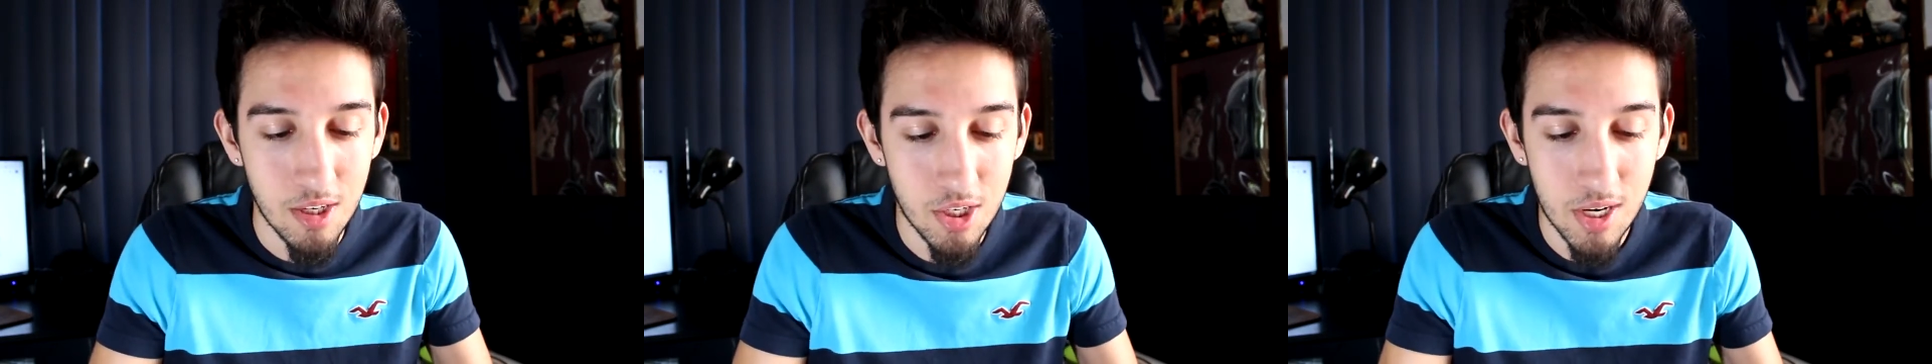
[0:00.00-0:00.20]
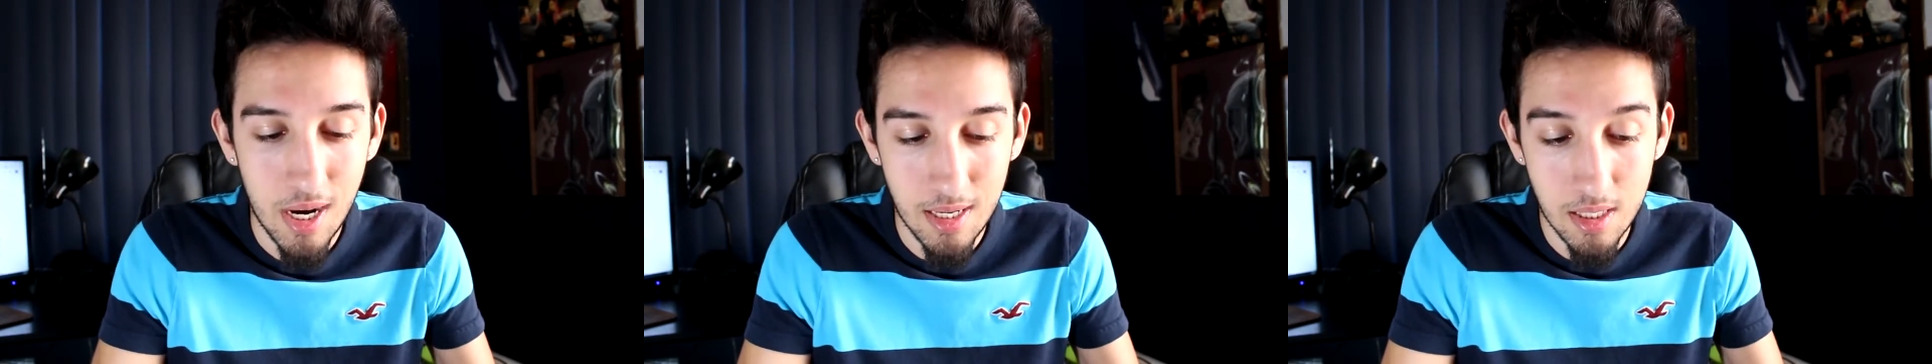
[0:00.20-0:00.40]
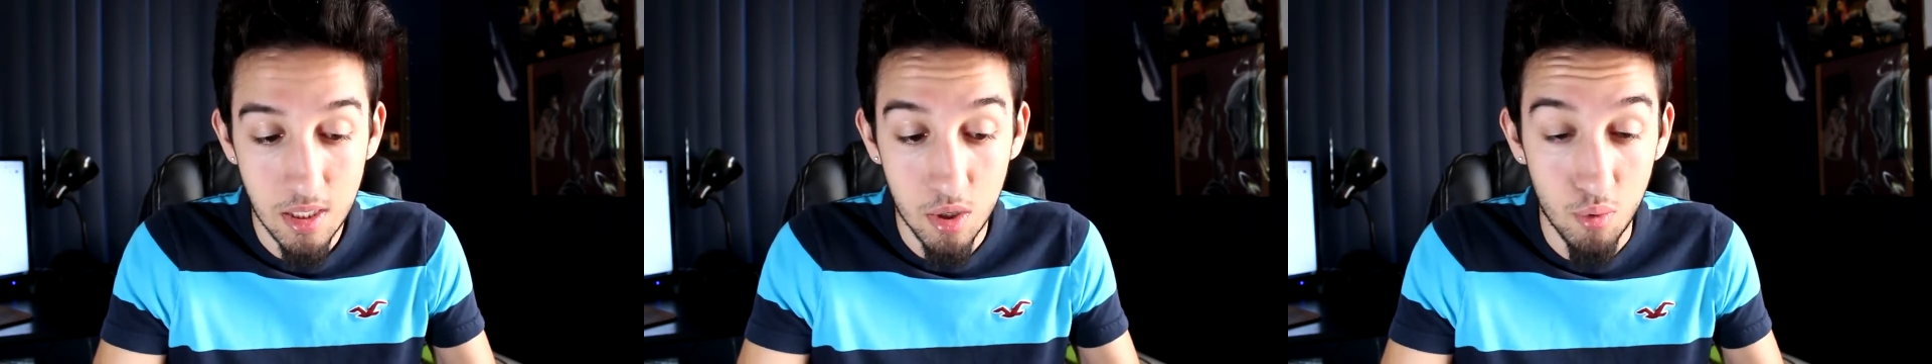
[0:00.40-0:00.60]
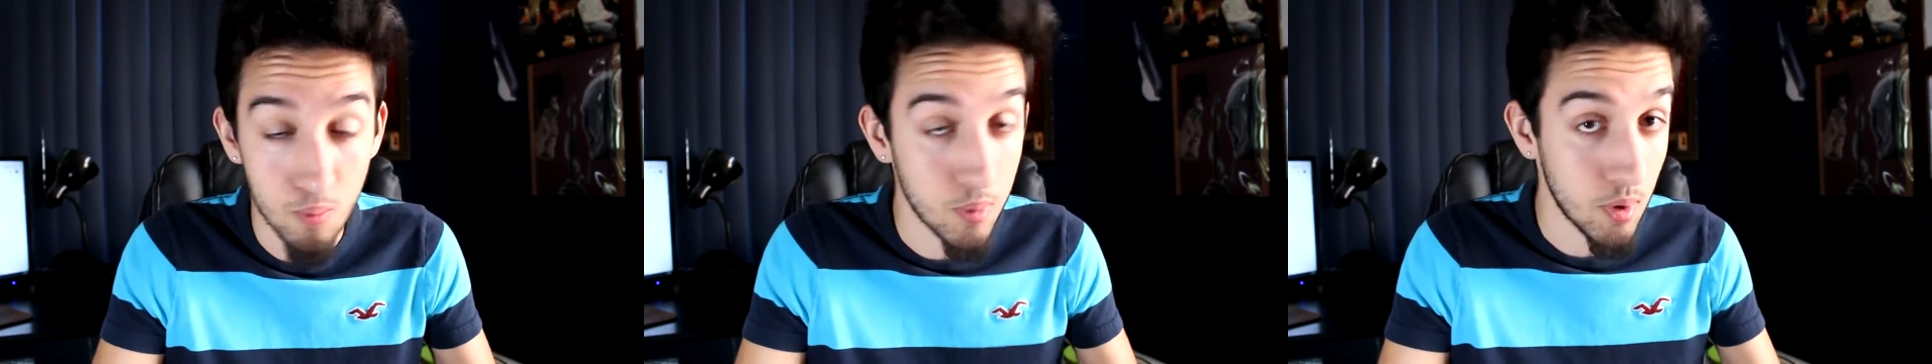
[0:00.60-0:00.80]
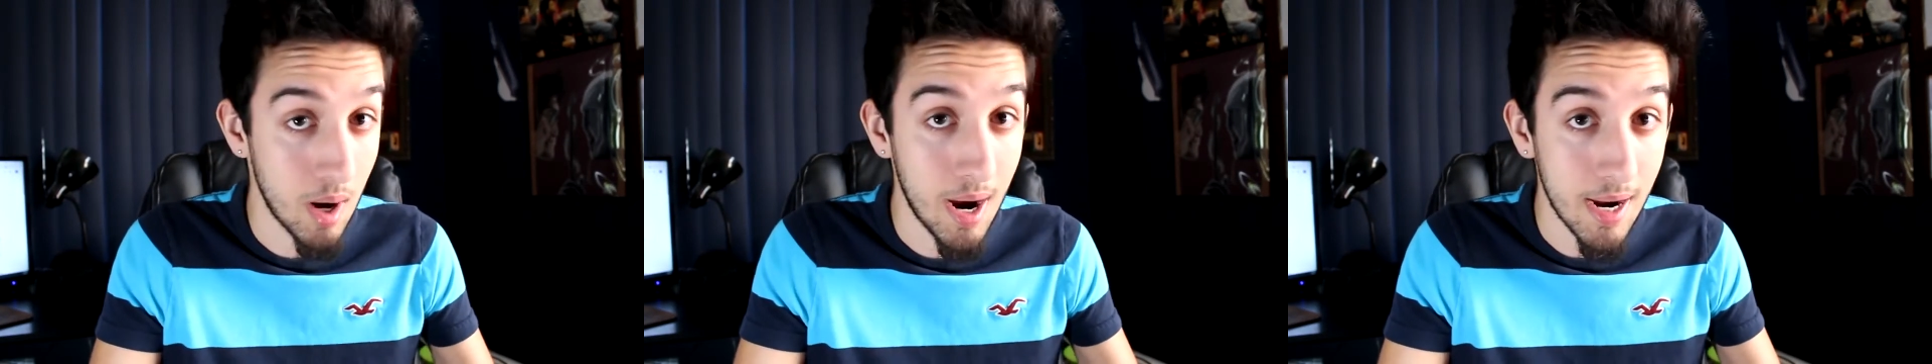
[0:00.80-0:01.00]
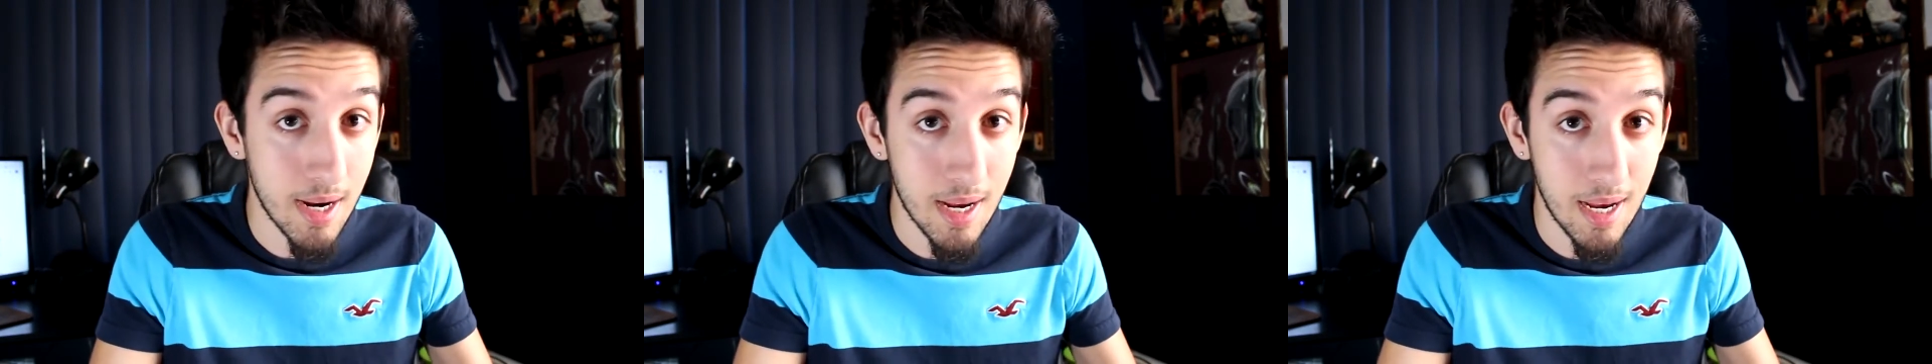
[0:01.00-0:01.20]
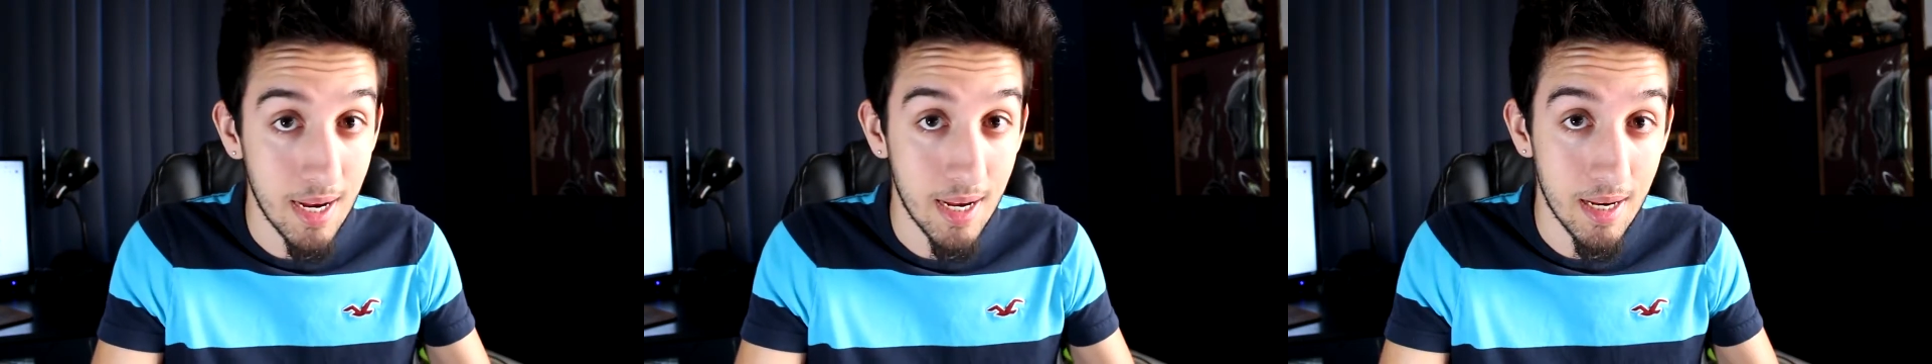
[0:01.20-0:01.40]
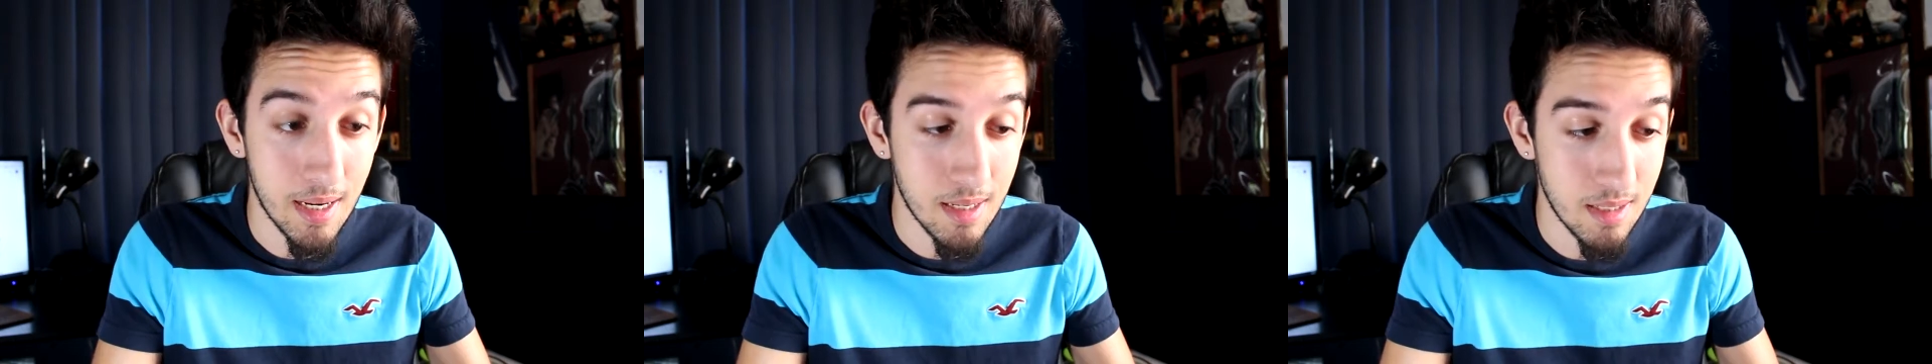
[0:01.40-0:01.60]
The shot's too bright
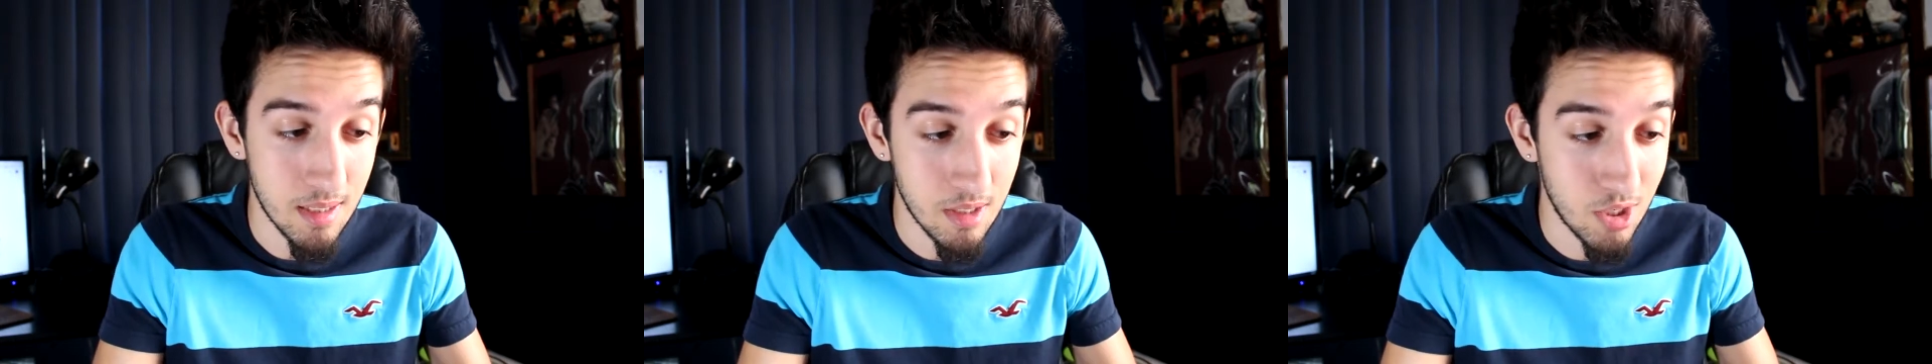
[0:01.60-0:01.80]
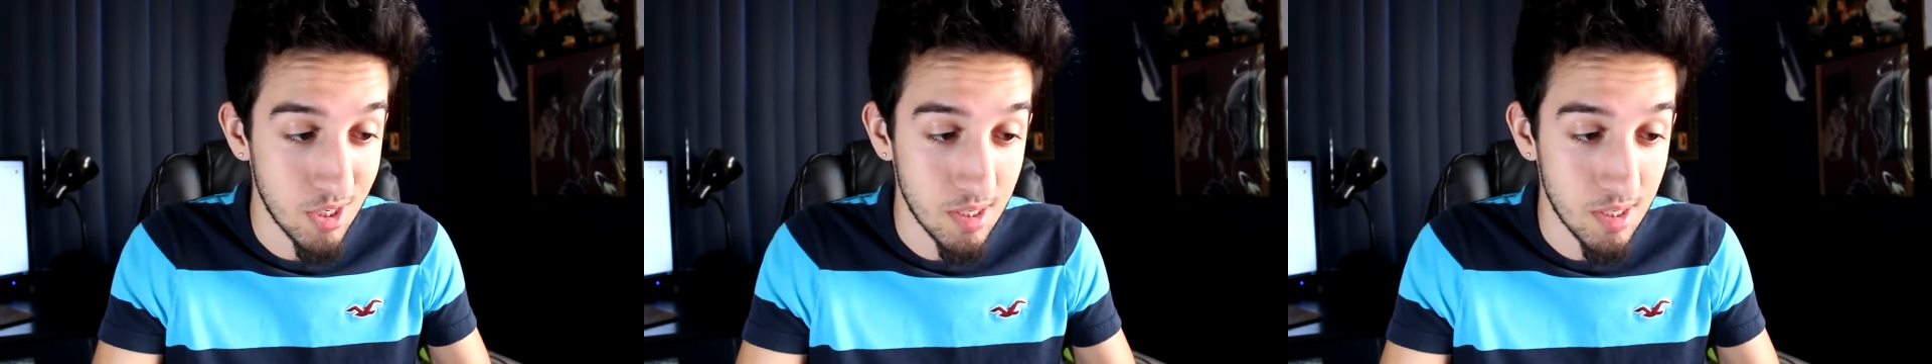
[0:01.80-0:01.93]
and